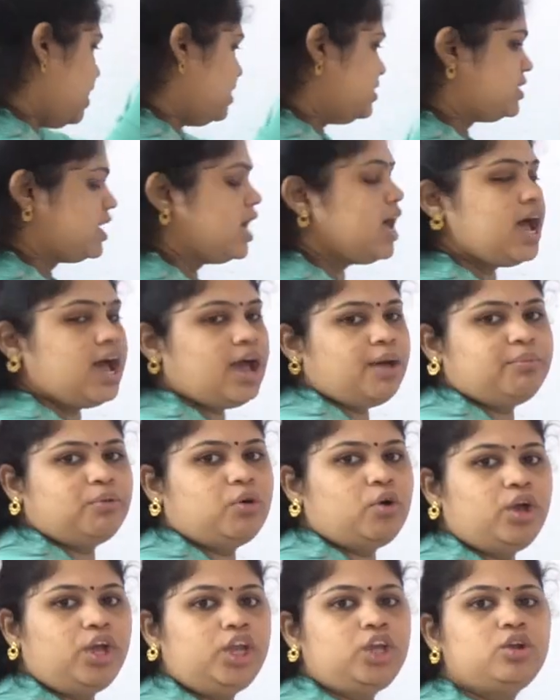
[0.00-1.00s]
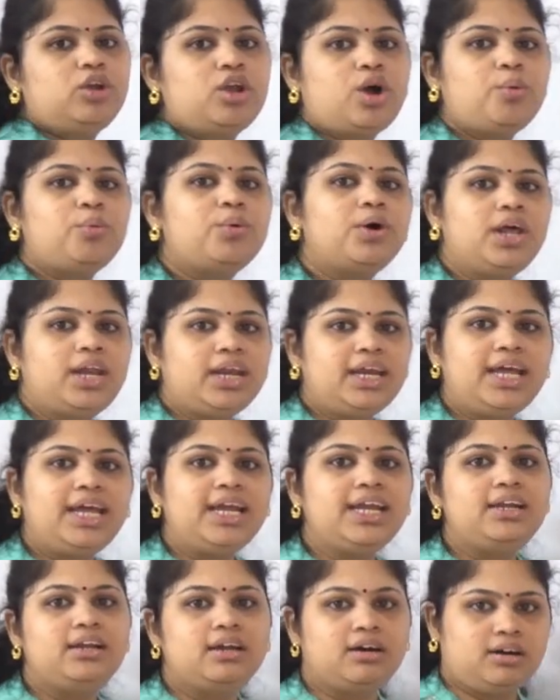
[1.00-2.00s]
Yes, I'm going to now uh,
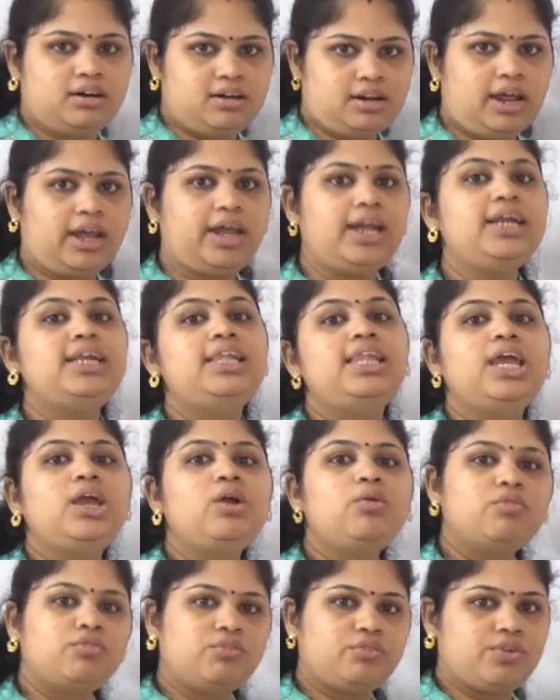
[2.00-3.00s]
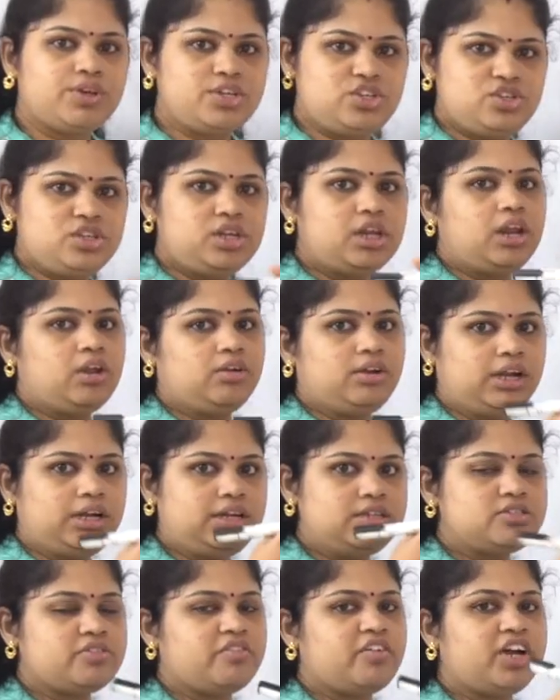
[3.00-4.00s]
read, uh, write the question alone.
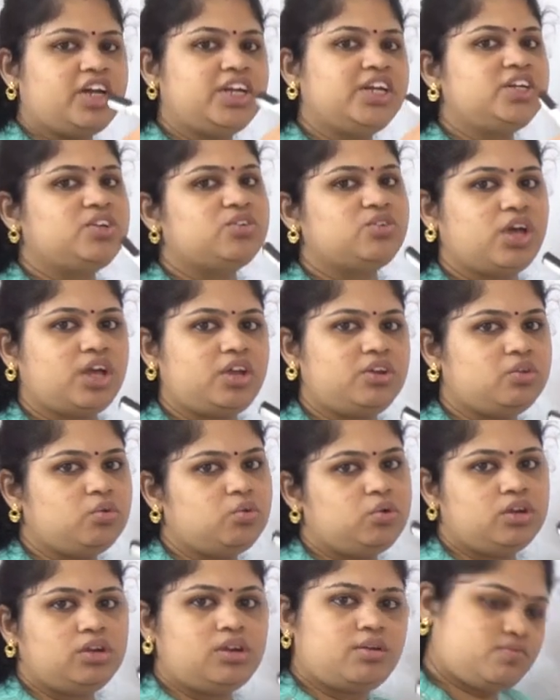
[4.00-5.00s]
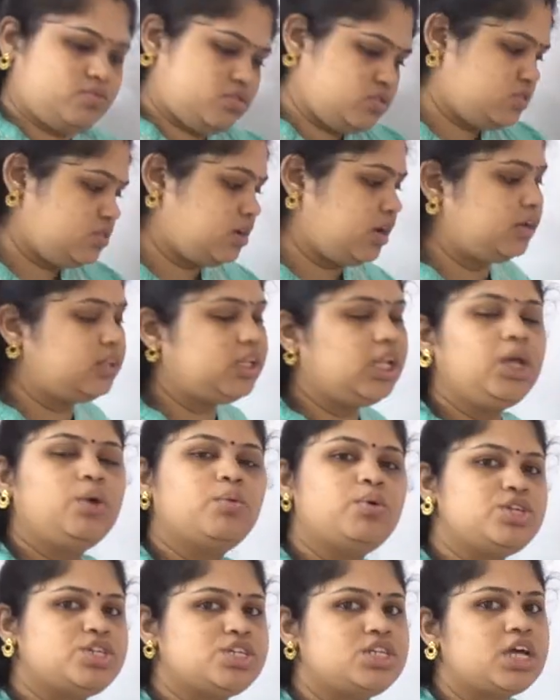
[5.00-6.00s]
It is one into nine, two into nine. I'm just write the
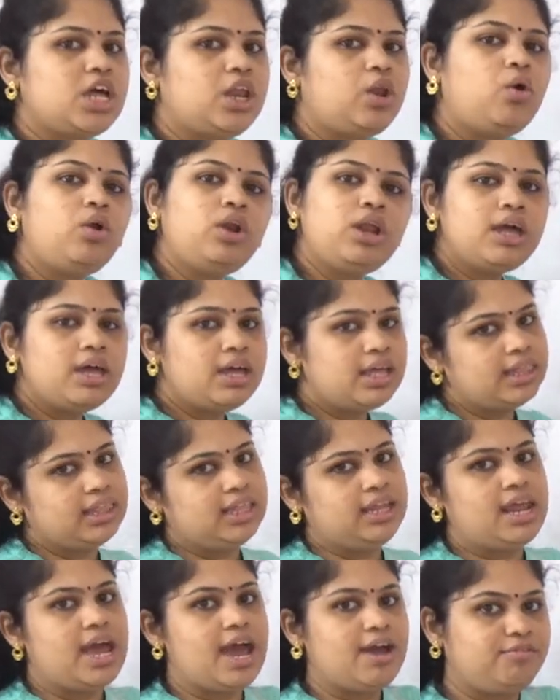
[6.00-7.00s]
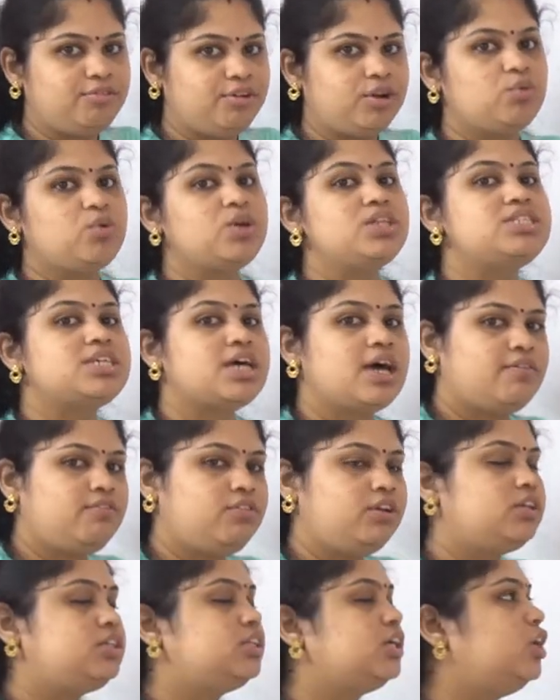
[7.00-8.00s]
question alone. Then afterwards, I
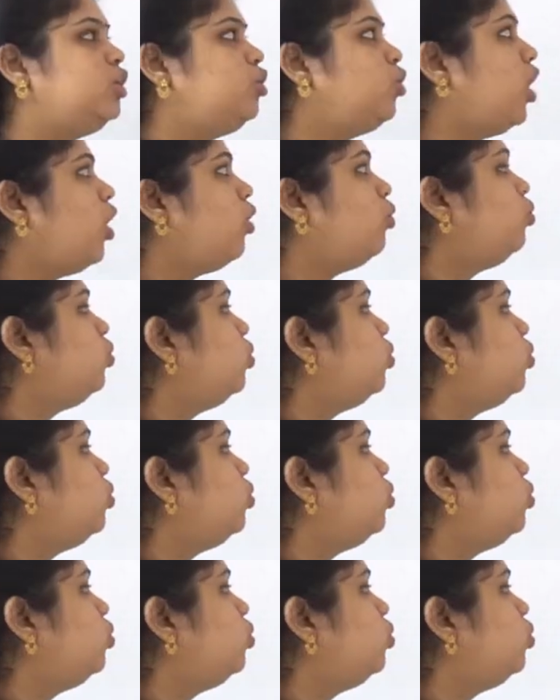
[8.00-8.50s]
will tell you how